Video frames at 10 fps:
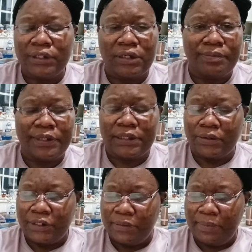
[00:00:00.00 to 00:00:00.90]
then it'll be
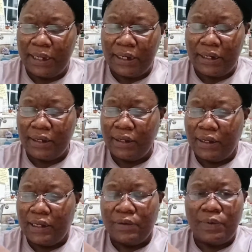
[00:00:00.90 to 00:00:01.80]
social media,
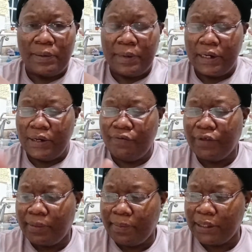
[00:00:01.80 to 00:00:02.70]
what I'm going to do for
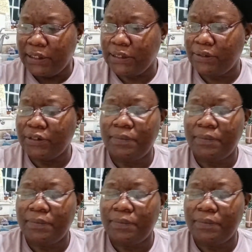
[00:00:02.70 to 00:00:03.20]
the month in social